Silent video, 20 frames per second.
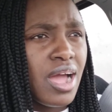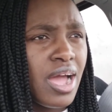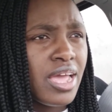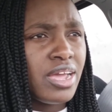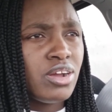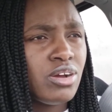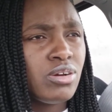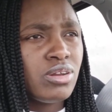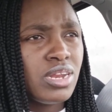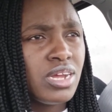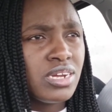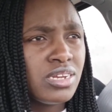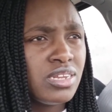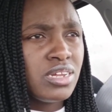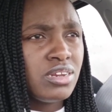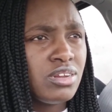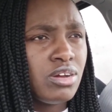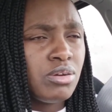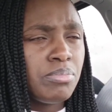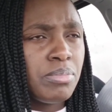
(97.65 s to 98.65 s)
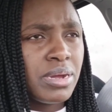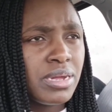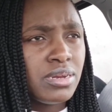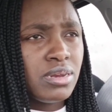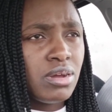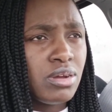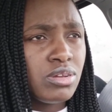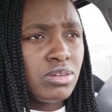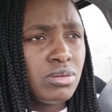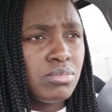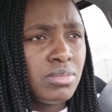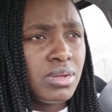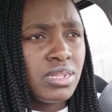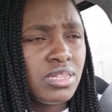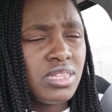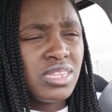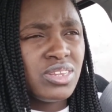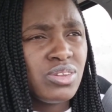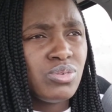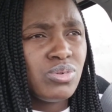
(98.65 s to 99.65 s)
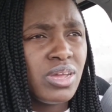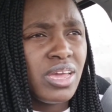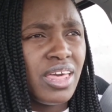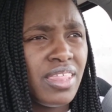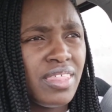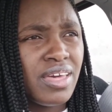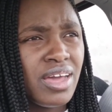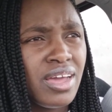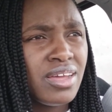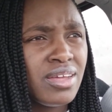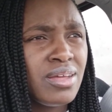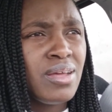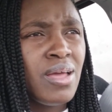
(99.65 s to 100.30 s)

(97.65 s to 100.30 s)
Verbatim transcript: I collected all my documents together